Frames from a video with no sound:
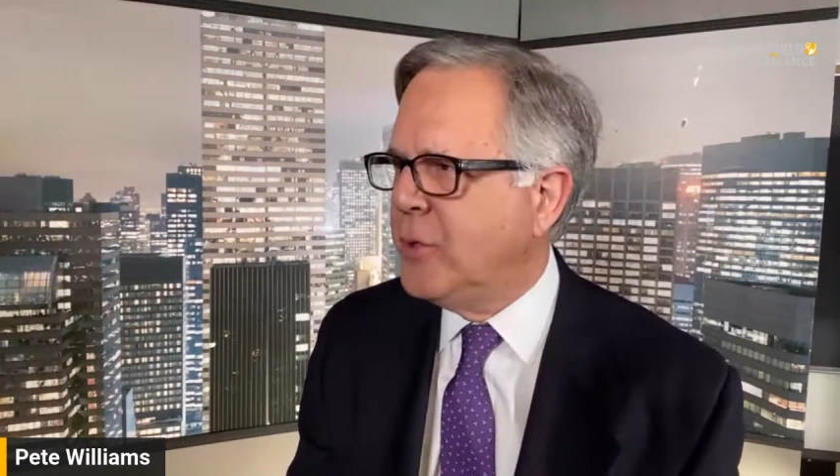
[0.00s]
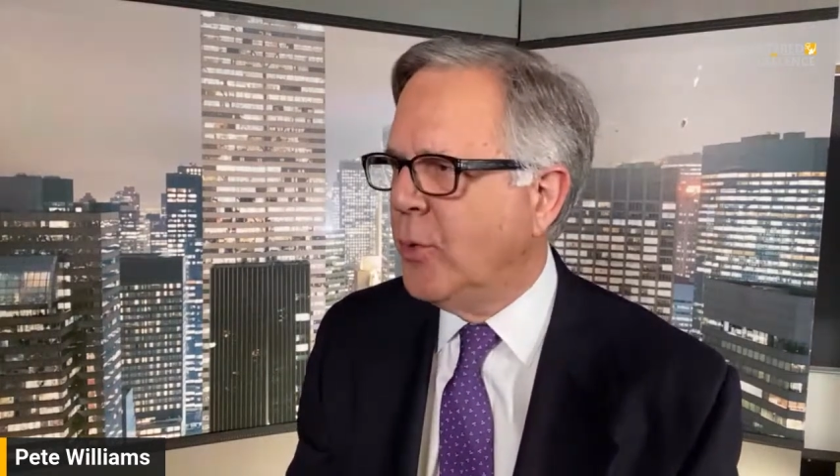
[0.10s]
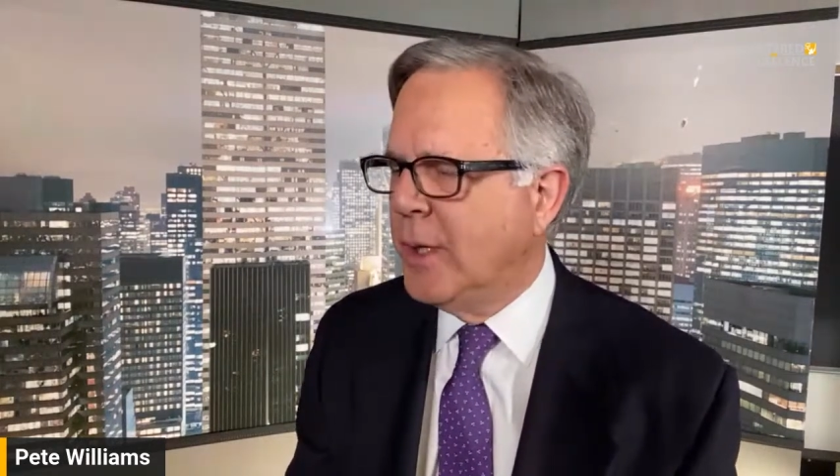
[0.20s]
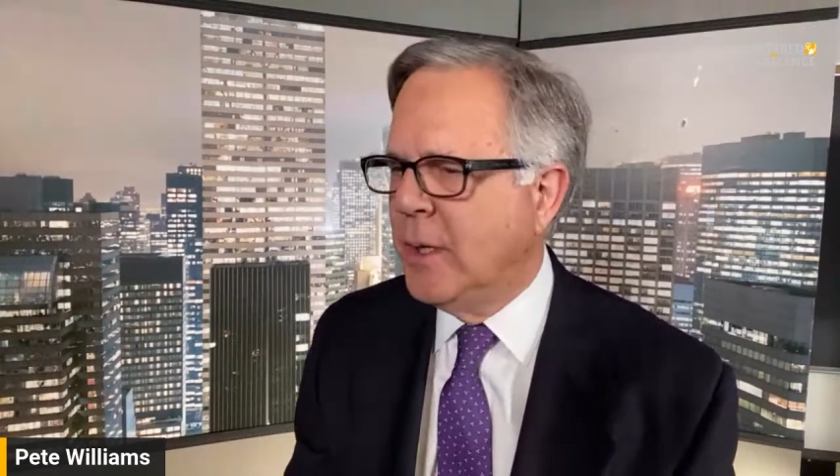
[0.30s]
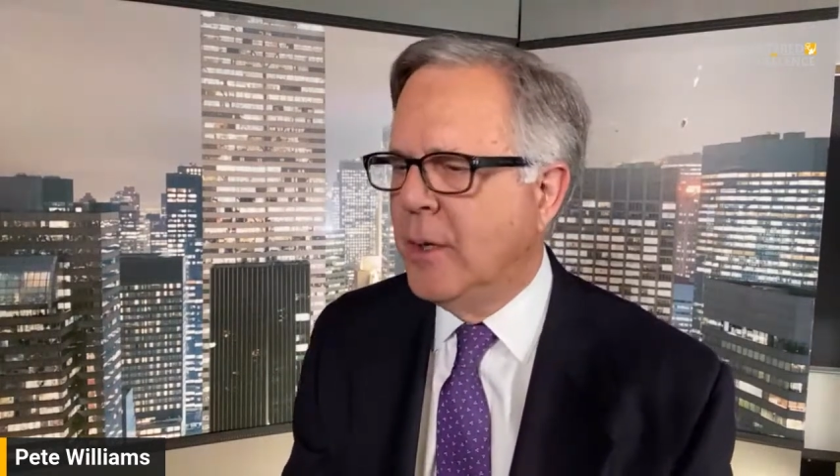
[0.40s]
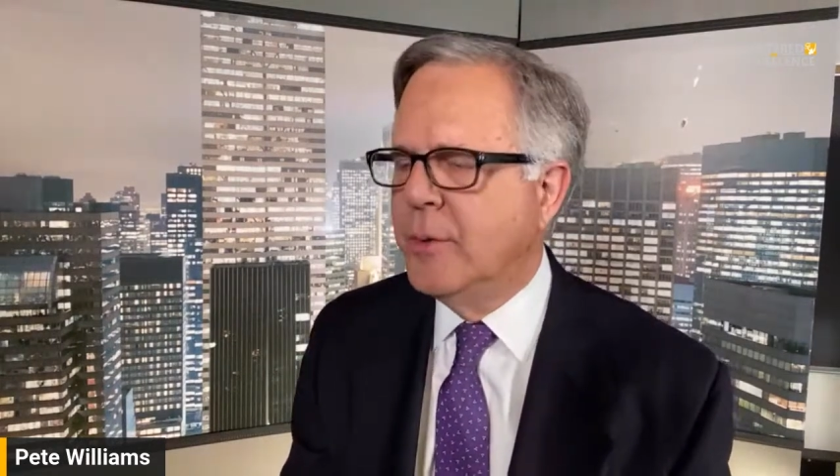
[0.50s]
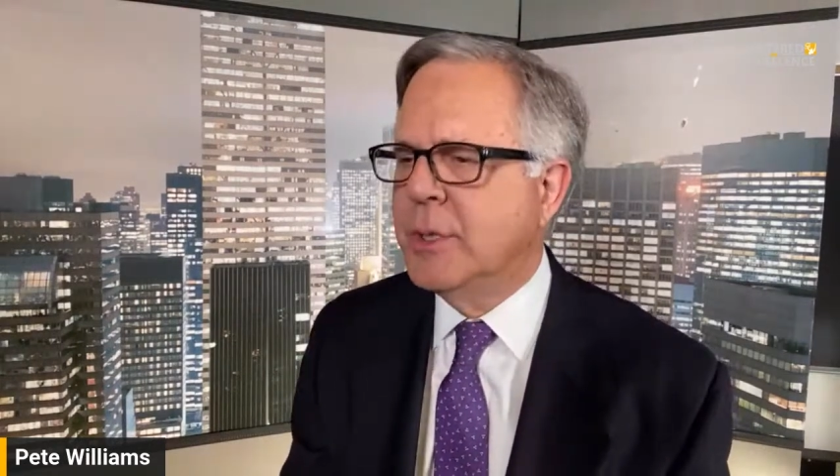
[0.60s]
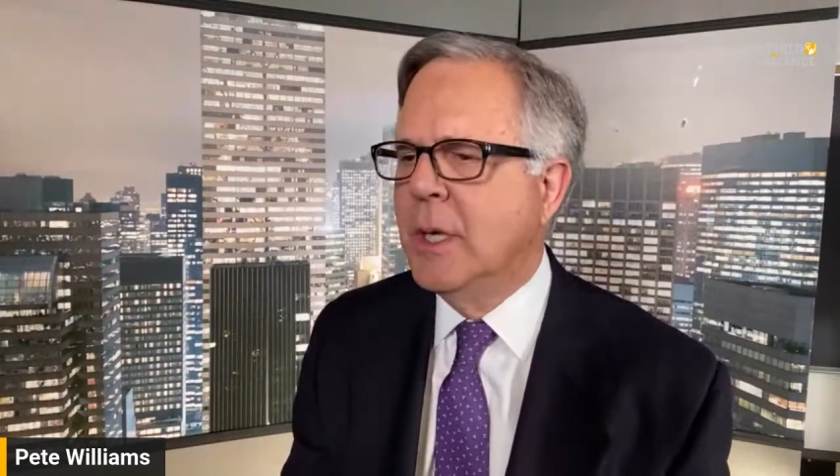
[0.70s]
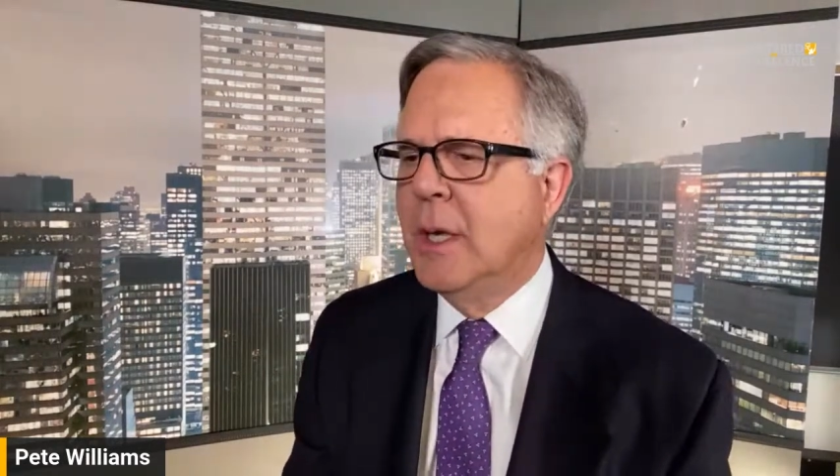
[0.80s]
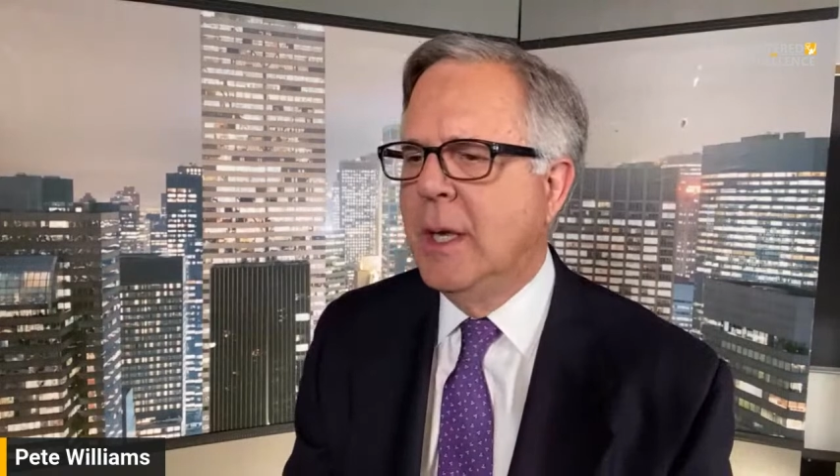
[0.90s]
doing
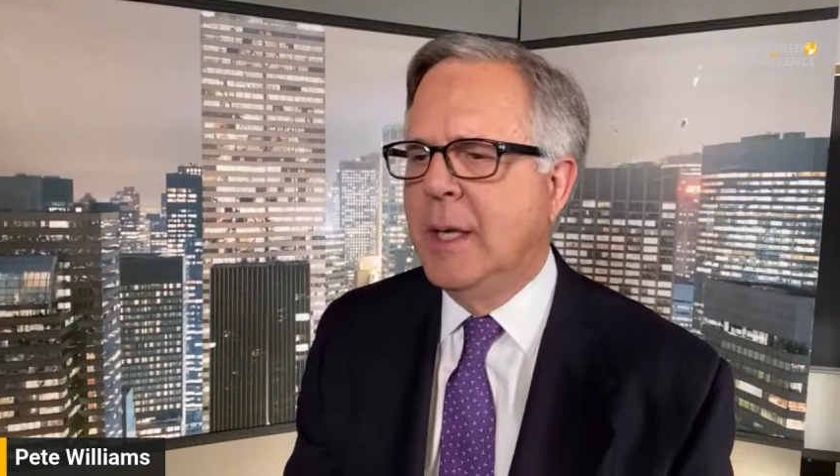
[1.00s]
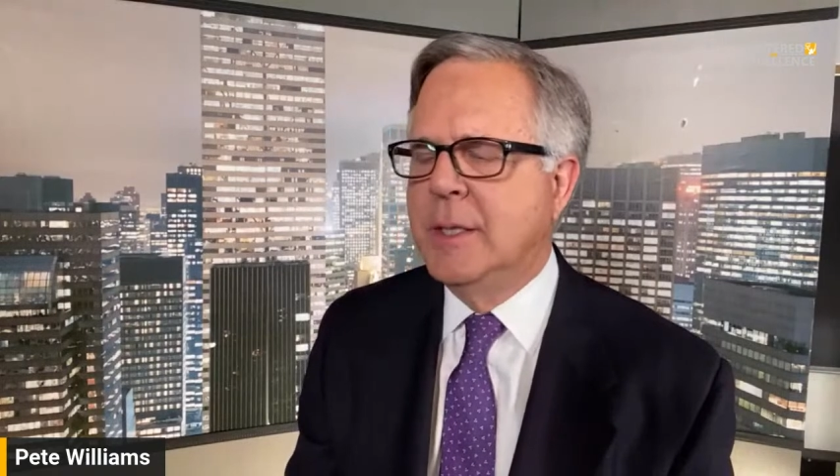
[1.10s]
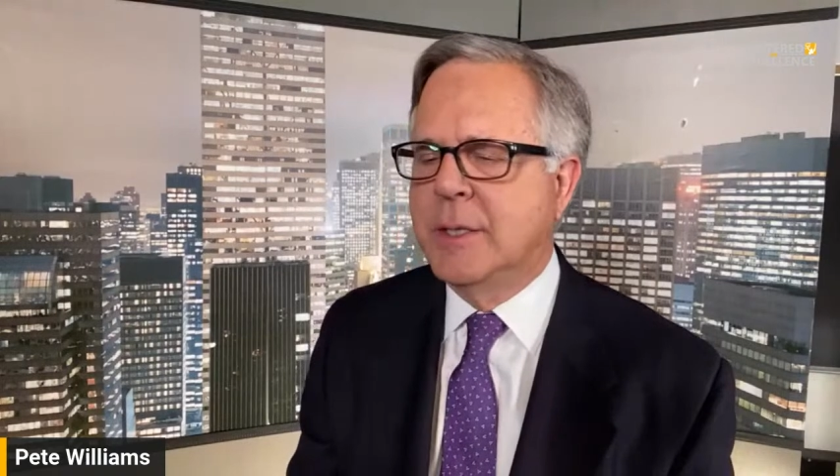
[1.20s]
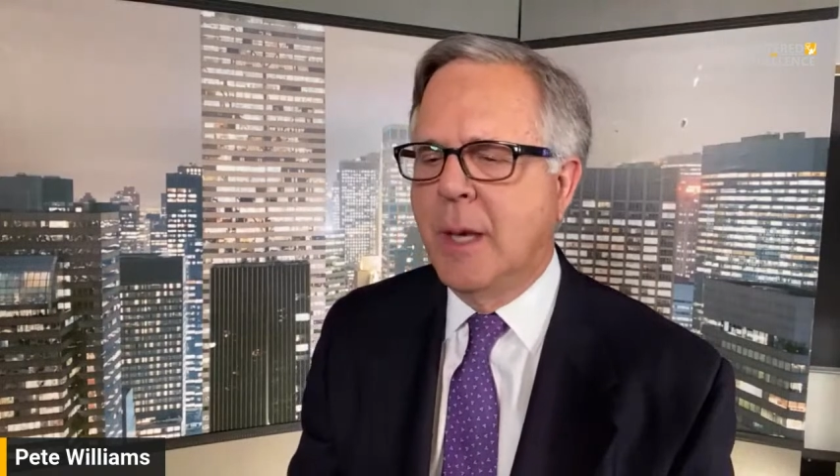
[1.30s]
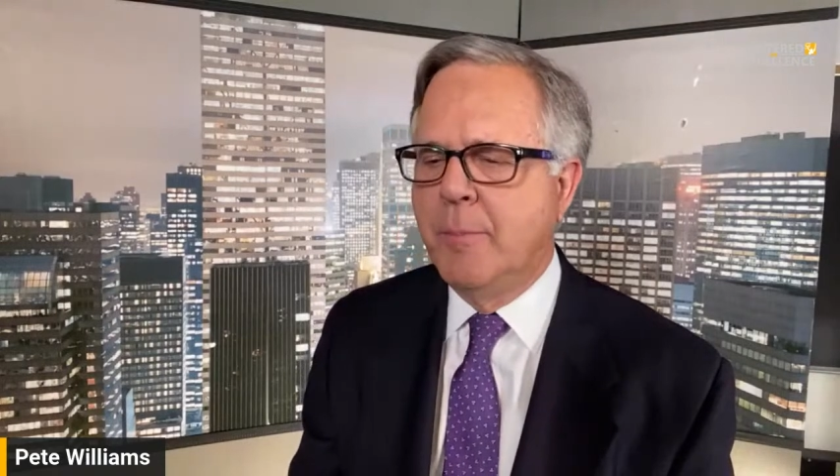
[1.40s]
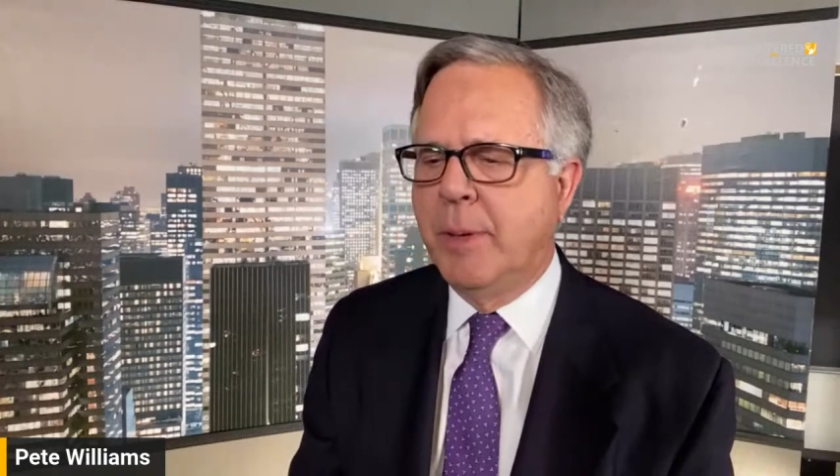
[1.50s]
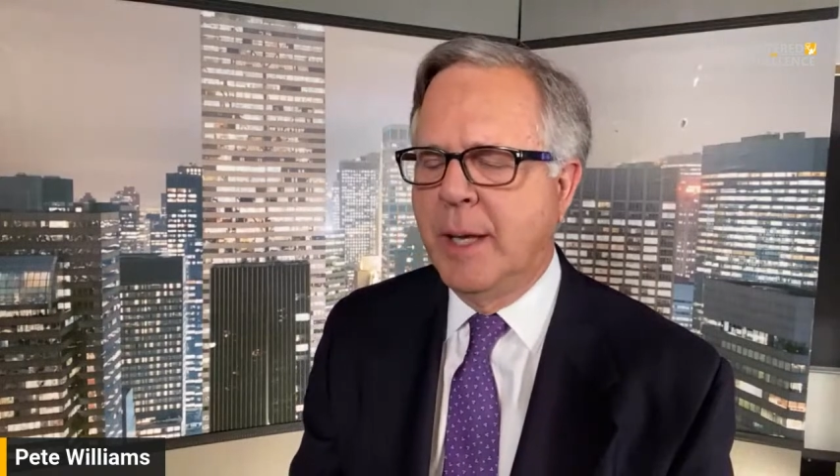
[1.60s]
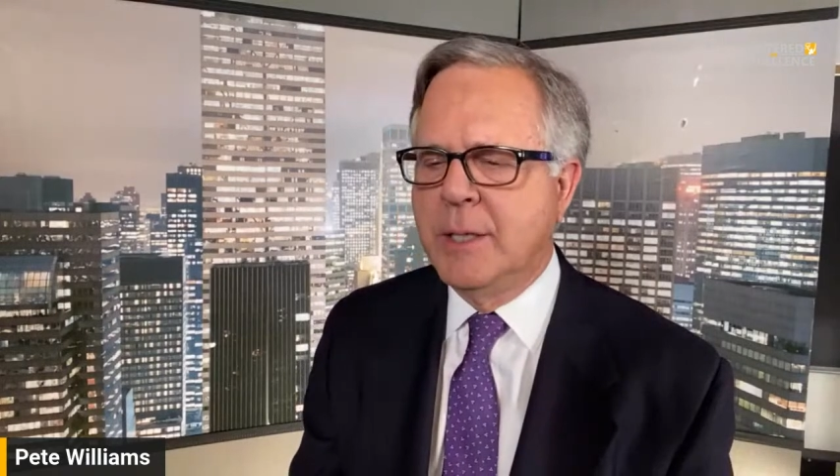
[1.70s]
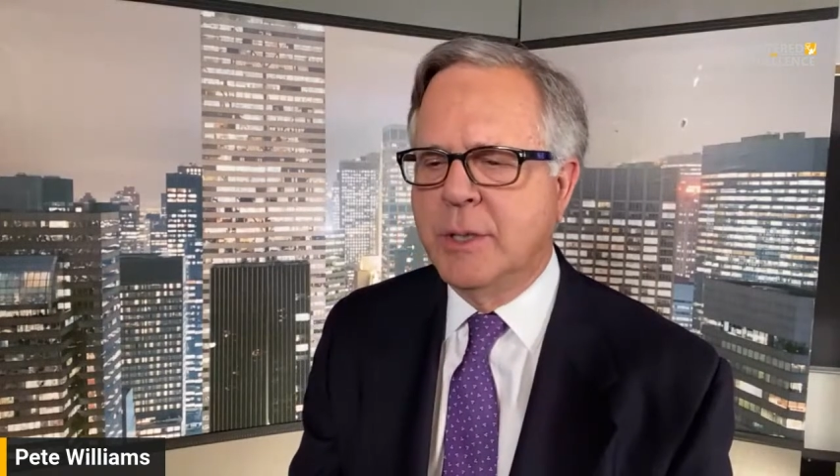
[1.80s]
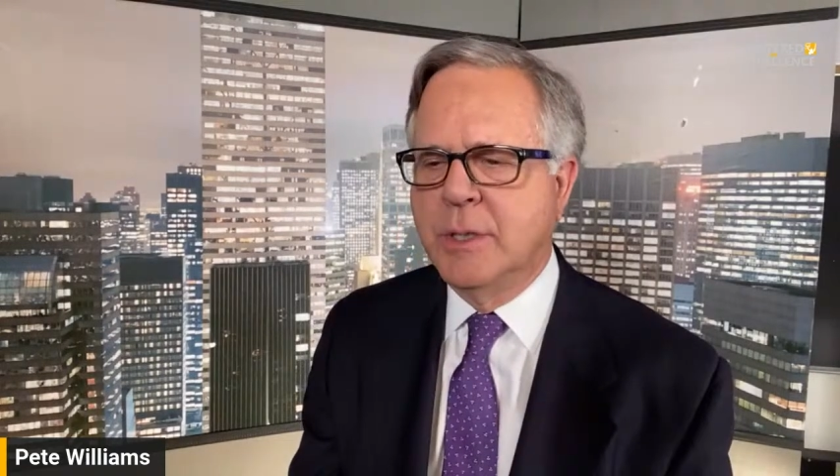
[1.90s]
those in some
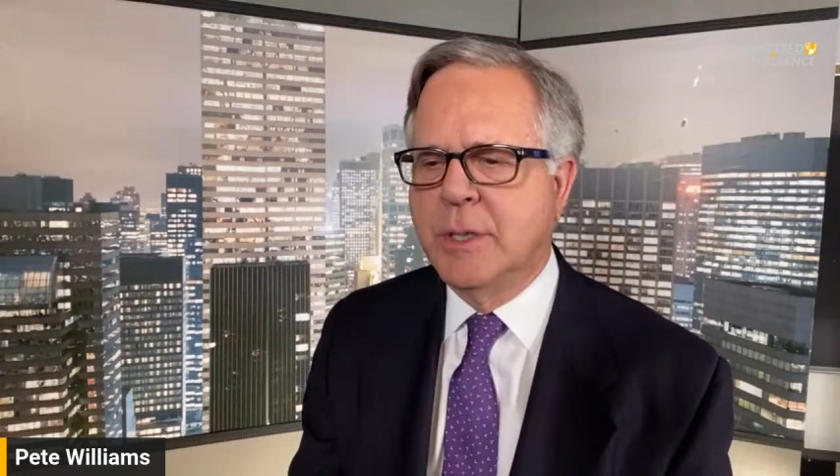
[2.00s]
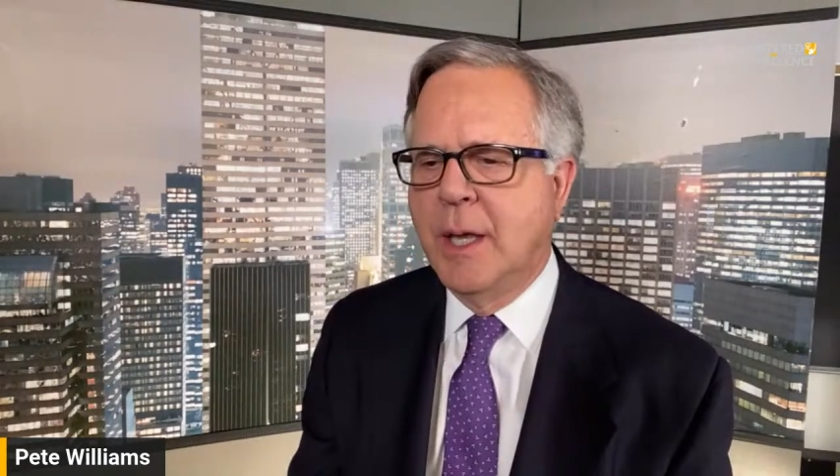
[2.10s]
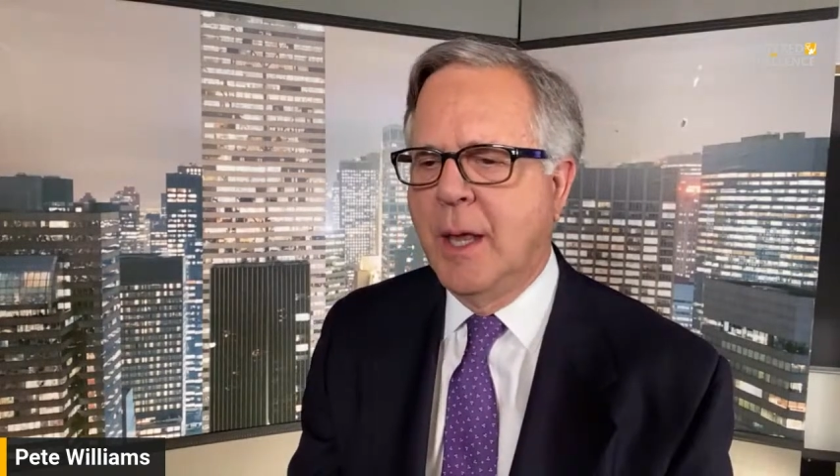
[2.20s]
places.